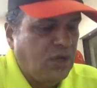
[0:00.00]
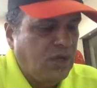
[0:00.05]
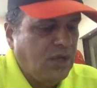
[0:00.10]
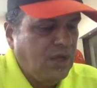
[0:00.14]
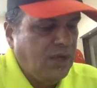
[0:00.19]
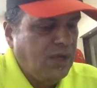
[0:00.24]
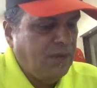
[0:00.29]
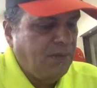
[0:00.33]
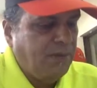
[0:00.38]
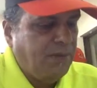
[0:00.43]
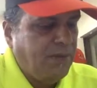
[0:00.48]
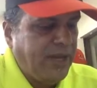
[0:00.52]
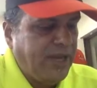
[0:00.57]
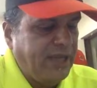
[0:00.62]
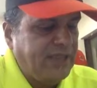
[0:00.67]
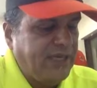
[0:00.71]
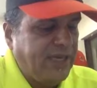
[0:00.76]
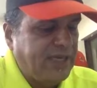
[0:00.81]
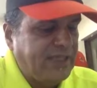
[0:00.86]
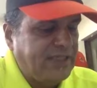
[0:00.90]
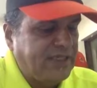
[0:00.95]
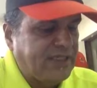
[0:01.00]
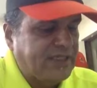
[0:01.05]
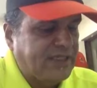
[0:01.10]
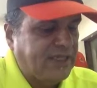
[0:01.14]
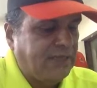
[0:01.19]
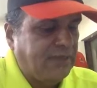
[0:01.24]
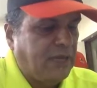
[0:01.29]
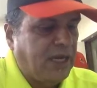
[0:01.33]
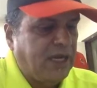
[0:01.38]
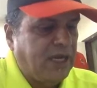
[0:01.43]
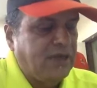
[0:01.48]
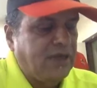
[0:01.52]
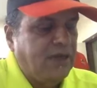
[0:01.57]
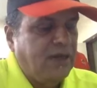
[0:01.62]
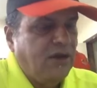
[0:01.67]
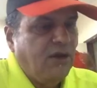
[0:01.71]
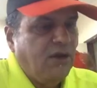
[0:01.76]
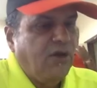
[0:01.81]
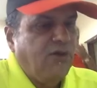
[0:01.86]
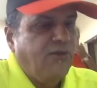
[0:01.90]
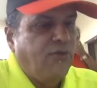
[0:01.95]
break the existing mark.
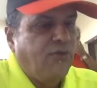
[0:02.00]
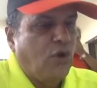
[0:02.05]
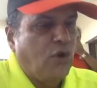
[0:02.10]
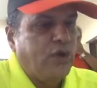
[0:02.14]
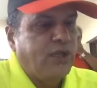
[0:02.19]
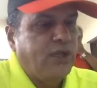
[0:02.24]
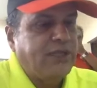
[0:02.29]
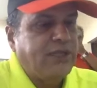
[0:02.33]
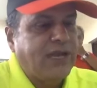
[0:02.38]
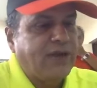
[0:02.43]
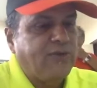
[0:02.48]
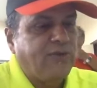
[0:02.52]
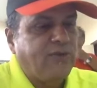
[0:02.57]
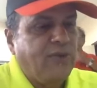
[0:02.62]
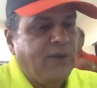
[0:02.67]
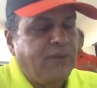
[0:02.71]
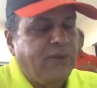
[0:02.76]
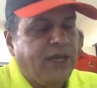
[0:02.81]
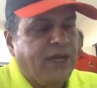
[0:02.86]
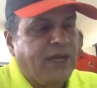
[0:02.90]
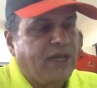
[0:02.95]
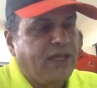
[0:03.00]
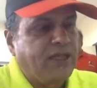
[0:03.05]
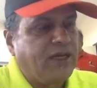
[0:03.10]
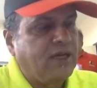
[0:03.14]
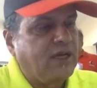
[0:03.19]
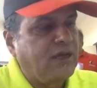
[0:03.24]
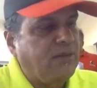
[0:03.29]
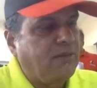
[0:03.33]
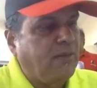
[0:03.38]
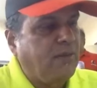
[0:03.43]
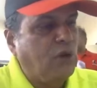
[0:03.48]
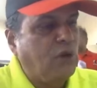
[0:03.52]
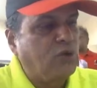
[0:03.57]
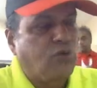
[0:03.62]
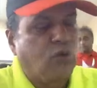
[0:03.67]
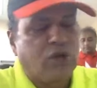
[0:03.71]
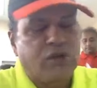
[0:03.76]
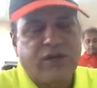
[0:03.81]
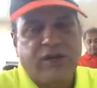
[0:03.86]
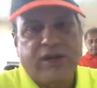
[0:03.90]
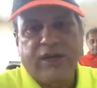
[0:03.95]
Following that will be another
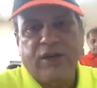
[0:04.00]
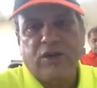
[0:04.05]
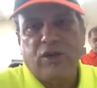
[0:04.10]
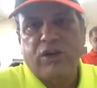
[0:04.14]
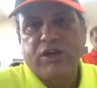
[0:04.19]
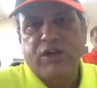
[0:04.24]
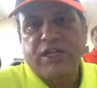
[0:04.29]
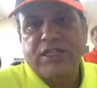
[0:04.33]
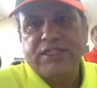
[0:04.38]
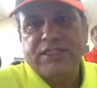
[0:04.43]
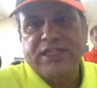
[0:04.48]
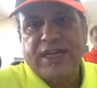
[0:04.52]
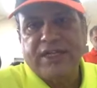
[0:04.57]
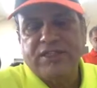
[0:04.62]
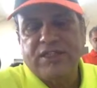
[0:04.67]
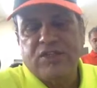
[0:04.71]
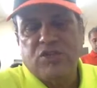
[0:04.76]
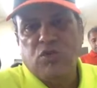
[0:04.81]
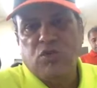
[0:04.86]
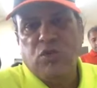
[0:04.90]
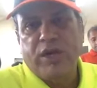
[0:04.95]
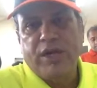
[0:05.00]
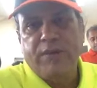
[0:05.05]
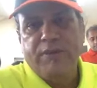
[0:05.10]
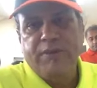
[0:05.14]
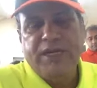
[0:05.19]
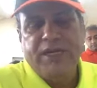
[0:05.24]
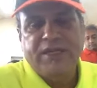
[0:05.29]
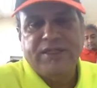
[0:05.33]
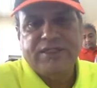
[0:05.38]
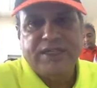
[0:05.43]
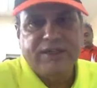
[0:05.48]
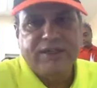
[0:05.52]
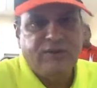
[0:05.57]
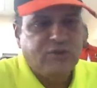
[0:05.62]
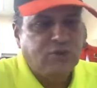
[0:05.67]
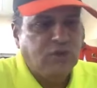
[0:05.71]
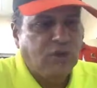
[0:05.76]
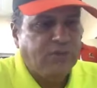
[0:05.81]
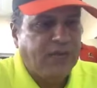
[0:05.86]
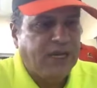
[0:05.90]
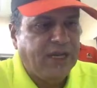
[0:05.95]
mouth-watering contest. That's the 200 meters individual
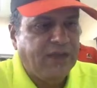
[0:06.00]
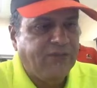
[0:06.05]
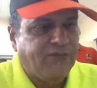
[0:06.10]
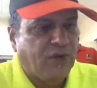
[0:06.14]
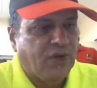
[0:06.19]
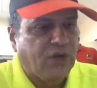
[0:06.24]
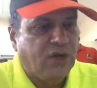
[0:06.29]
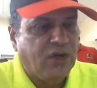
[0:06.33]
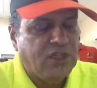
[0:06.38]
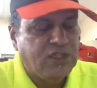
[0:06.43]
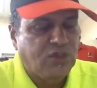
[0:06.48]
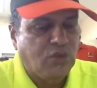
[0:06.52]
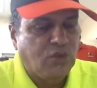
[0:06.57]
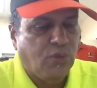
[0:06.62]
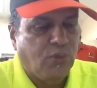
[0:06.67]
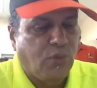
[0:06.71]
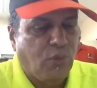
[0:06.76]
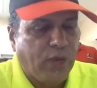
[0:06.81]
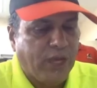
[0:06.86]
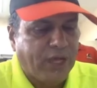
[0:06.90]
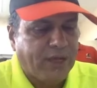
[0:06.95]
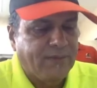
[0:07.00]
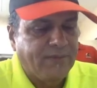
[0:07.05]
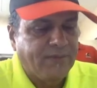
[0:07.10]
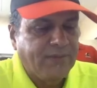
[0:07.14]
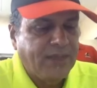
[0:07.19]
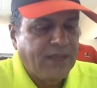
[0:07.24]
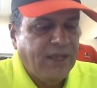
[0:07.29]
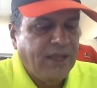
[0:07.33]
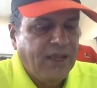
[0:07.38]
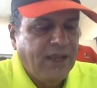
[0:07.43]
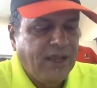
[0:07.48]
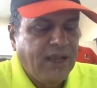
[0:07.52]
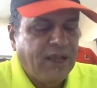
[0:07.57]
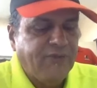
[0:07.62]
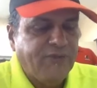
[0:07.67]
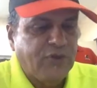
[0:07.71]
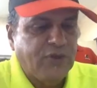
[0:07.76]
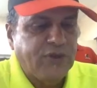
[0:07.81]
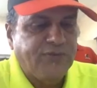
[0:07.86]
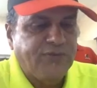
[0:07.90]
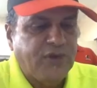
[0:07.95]
medley for girls group one. And for
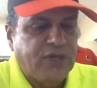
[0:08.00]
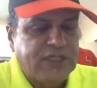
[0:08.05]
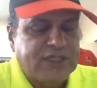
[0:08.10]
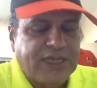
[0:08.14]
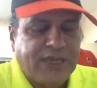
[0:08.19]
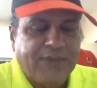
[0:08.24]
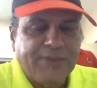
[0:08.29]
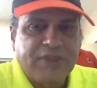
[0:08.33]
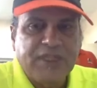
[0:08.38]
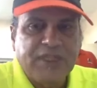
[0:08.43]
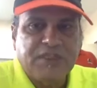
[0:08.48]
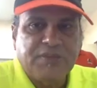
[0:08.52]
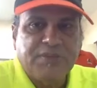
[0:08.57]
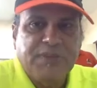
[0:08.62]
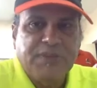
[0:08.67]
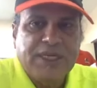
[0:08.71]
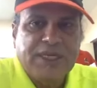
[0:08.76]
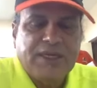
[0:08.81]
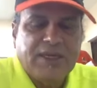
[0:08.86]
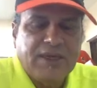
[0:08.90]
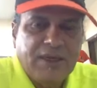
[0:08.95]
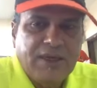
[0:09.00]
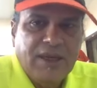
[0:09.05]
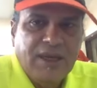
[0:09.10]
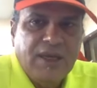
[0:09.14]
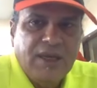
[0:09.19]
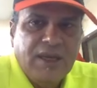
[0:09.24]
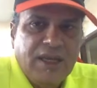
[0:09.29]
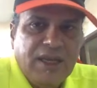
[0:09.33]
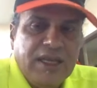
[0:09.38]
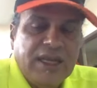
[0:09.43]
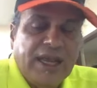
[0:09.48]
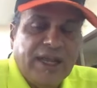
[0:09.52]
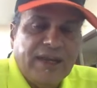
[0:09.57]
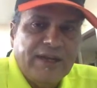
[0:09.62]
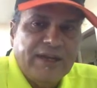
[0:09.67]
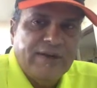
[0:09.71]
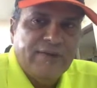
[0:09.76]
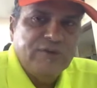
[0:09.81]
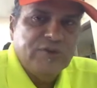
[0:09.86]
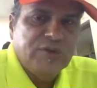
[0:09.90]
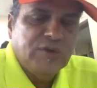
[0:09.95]
the first time in this meet, in an
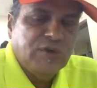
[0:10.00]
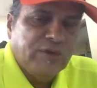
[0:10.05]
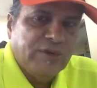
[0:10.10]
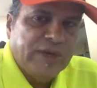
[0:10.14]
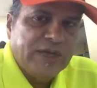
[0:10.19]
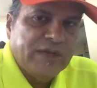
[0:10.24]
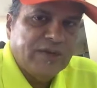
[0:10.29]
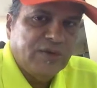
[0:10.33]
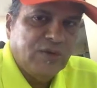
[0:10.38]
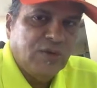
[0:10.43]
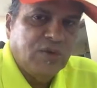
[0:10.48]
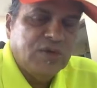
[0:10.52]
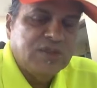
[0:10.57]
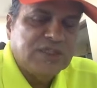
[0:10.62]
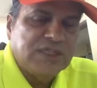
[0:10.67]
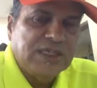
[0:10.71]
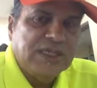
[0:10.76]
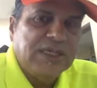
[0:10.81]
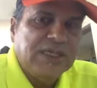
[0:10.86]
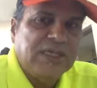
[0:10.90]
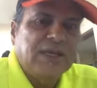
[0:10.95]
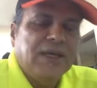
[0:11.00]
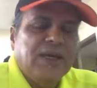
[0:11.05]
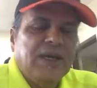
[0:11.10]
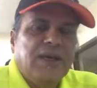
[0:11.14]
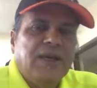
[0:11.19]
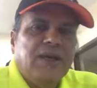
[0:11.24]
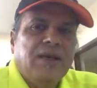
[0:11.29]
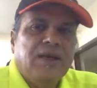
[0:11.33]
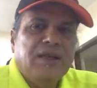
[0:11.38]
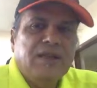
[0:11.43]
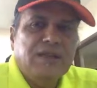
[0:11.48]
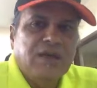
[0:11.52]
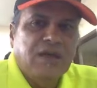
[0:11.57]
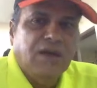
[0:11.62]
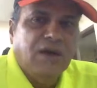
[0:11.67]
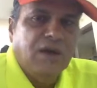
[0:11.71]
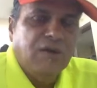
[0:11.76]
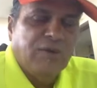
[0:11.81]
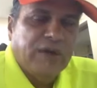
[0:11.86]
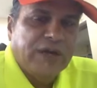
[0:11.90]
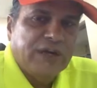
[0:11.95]
individual event, you'll see the girl
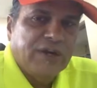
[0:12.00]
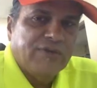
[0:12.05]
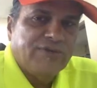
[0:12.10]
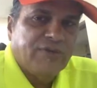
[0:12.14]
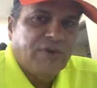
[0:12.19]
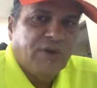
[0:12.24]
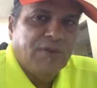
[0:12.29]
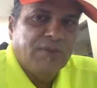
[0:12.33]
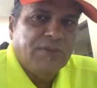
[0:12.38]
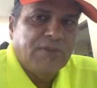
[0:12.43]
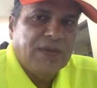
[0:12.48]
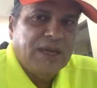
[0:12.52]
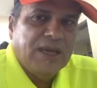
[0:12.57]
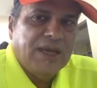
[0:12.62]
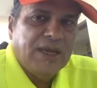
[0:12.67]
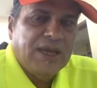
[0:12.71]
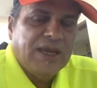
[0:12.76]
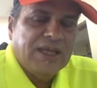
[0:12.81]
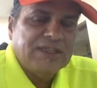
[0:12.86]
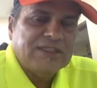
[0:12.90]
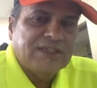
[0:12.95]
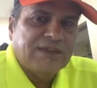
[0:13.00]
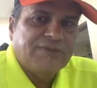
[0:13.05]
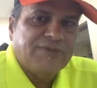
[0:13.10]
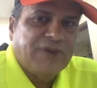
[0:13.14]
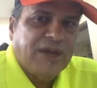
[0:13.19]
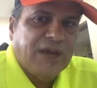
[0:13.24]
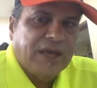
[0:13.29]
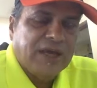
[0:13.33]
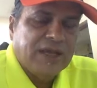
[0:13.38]
wonder from SFI